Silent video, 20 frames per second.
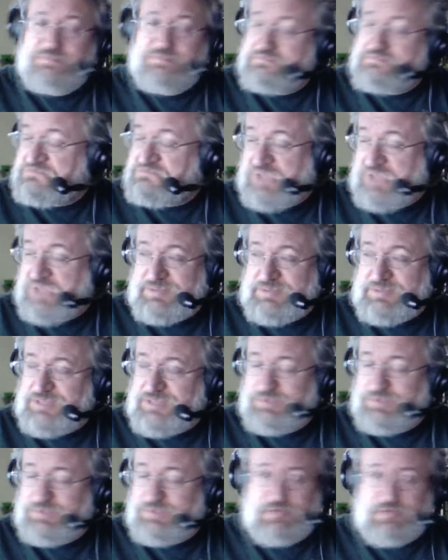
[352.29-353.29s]
Maybe they'll
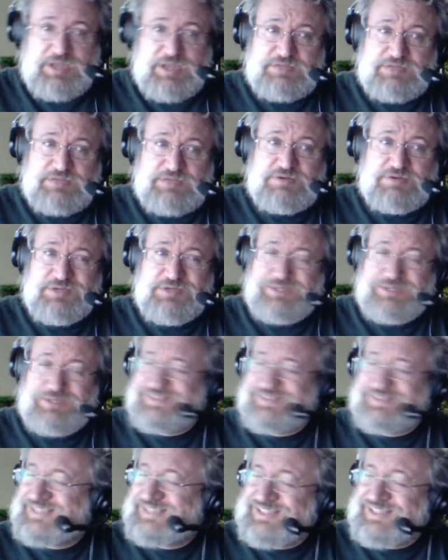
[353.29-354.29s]
blow right through it.
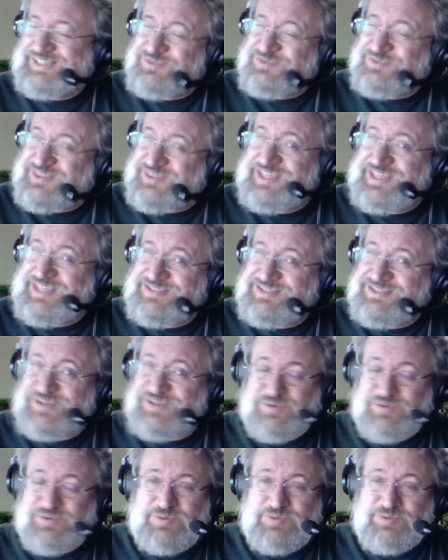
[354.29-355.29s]
I don't think
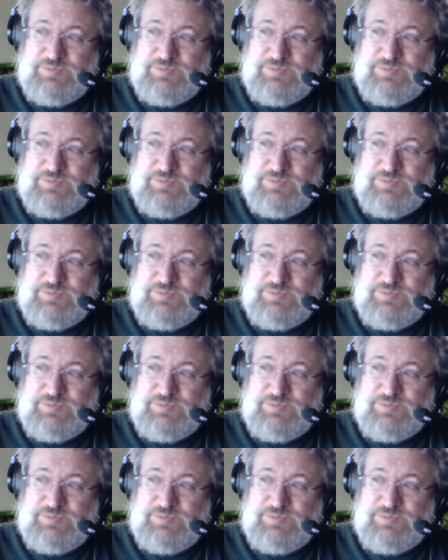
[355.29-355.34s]
so.